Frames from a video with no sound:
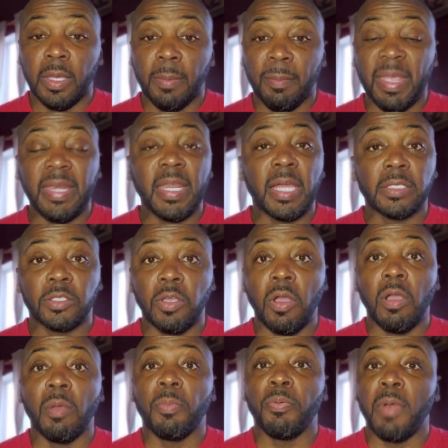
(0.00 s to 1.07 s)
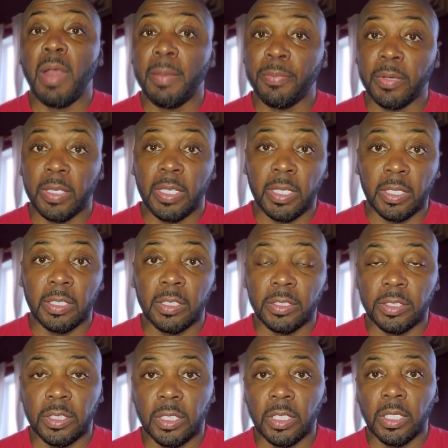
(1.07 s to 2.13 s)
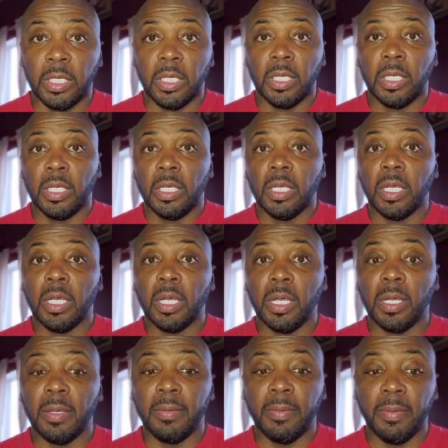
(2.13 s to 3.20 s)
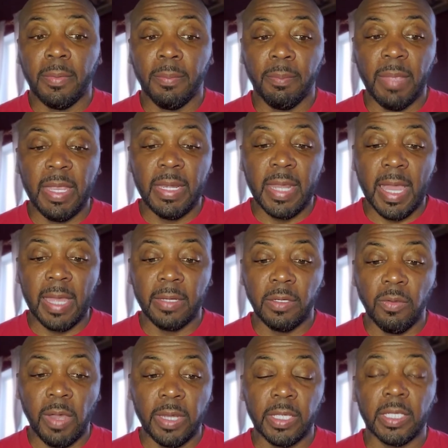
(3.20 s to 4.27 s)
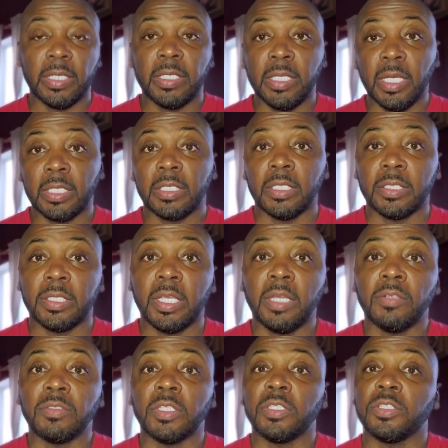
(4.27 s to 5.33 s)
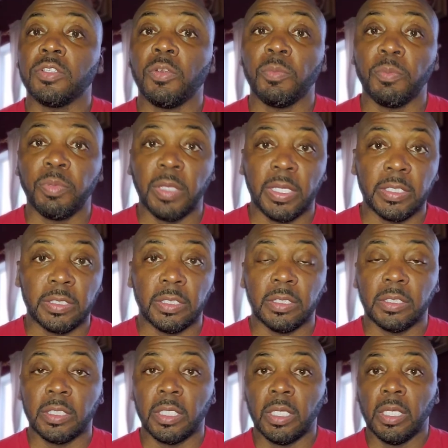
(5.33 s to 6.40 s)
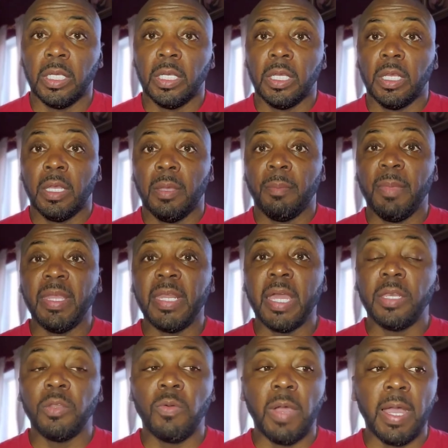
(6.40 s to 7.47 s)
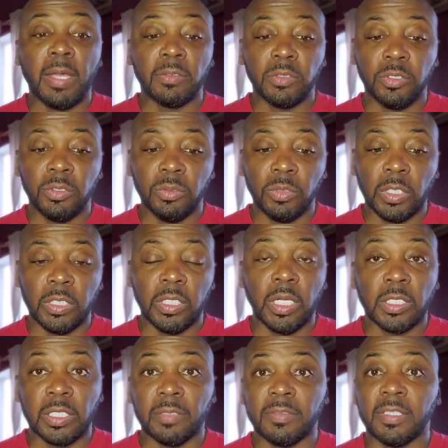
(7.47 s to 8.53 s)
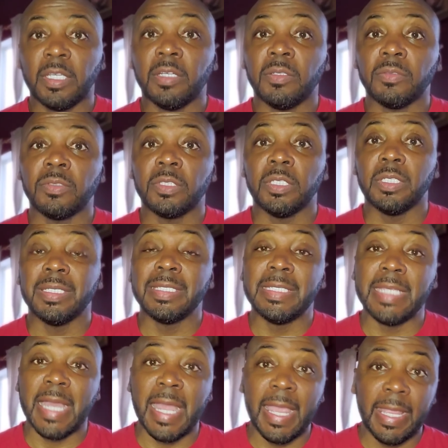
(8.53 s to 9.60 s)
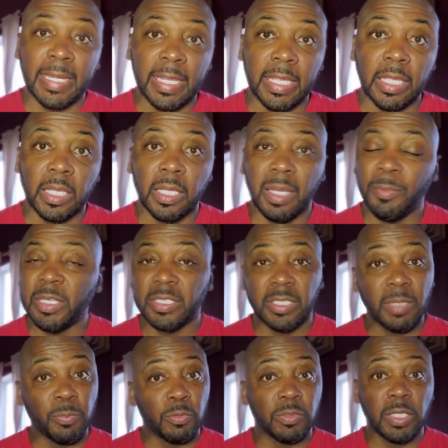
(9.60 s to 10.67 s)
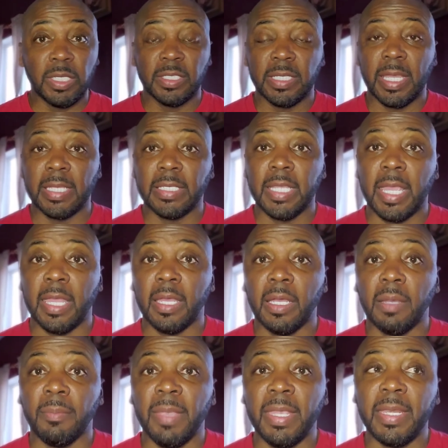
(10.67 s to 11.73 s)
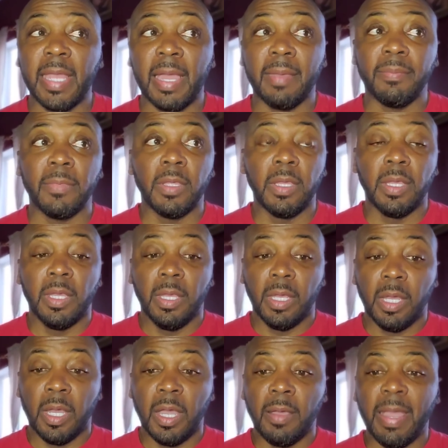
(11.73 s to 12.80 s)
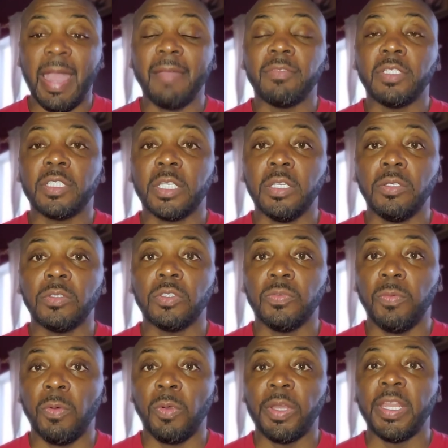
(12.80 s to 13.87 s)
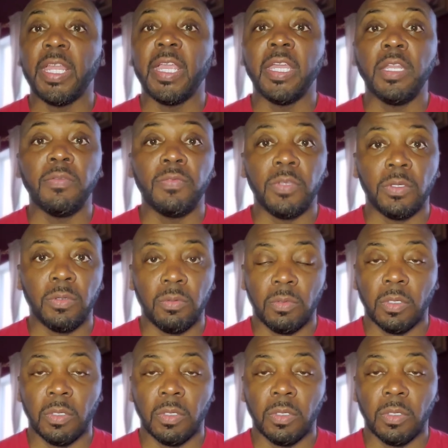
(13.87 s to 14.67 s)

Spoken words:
may not talk proper English, may not know how to conduct themselves in certain places, may not know how to conduct themselves dining. I mean, simple things like that. May not have the skills for an interview.